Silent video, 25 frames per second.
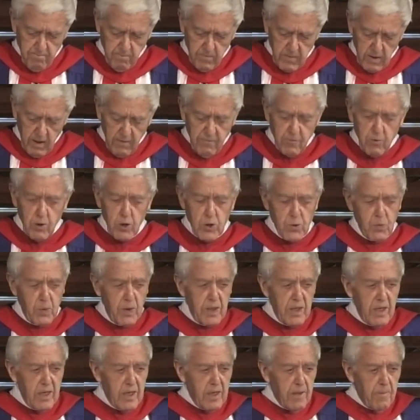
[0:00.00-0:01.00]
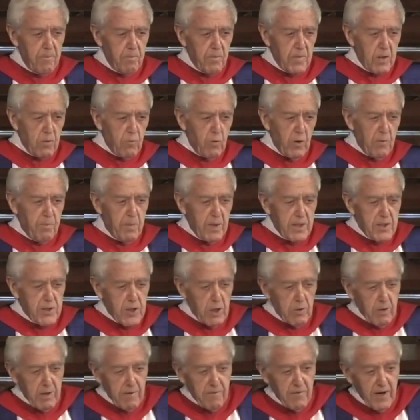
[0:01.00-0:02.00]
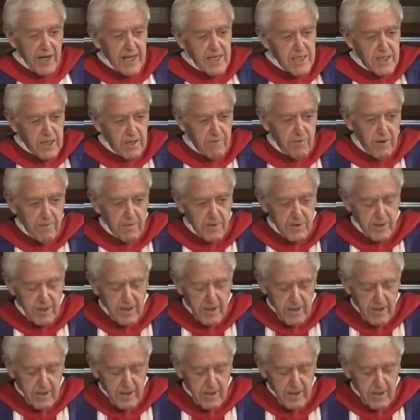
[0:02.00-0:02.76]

Of course, we've been so evasive of it